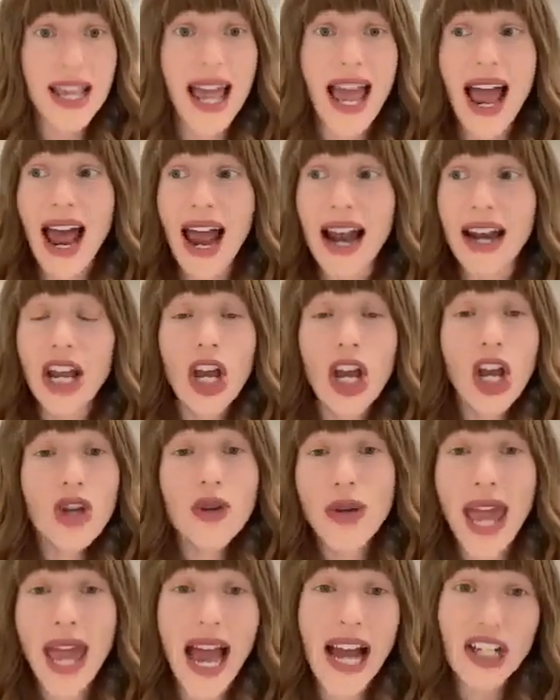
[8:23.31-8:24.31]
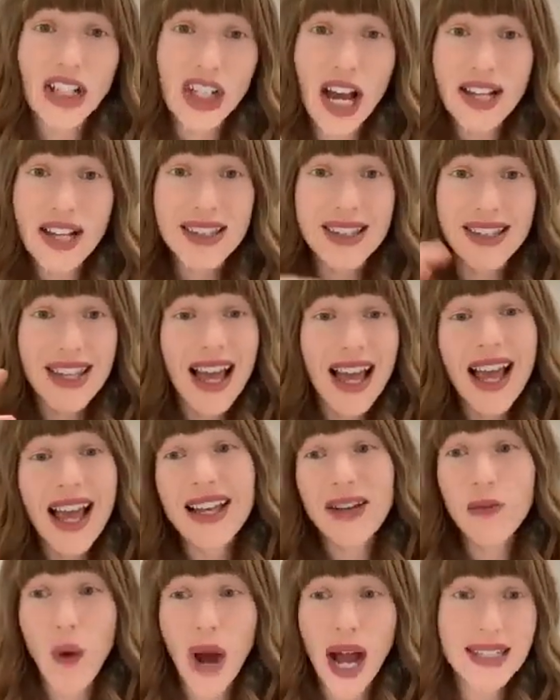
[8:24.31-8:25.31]
and you can't just
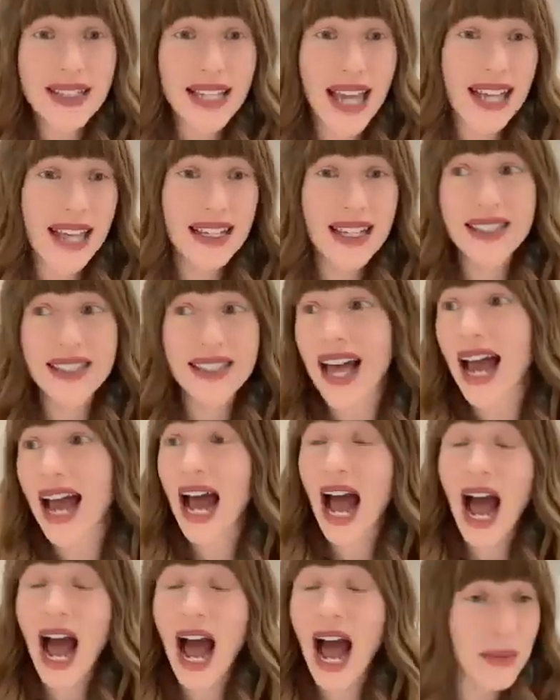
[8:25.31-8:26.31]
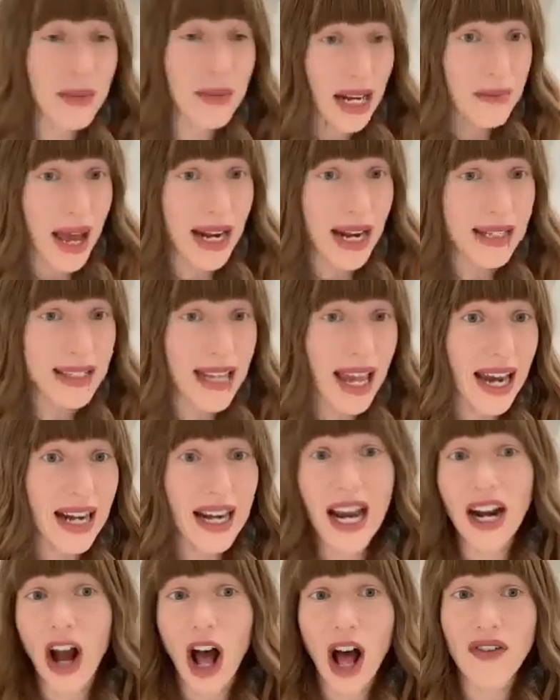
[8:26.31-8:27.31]
one day decide I'm going to
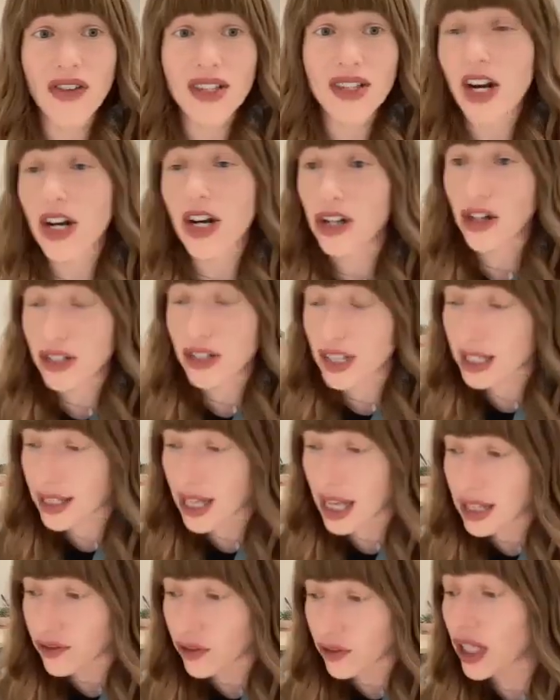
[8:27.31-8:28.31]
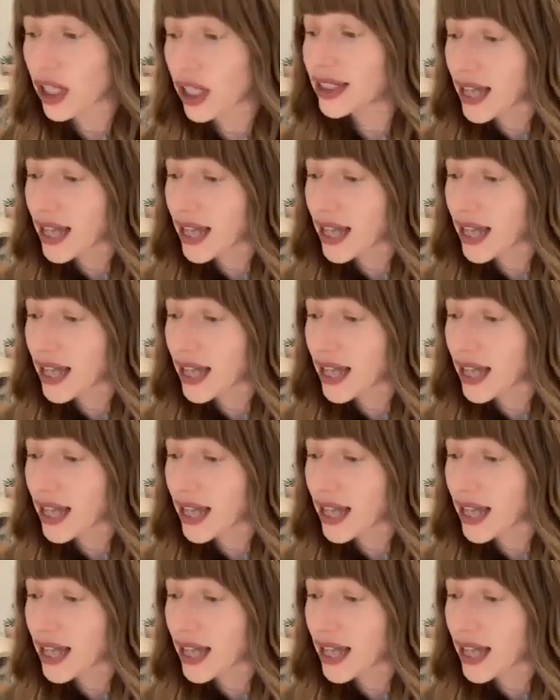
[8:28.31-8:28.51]
meditate and all of a sudden you're successful.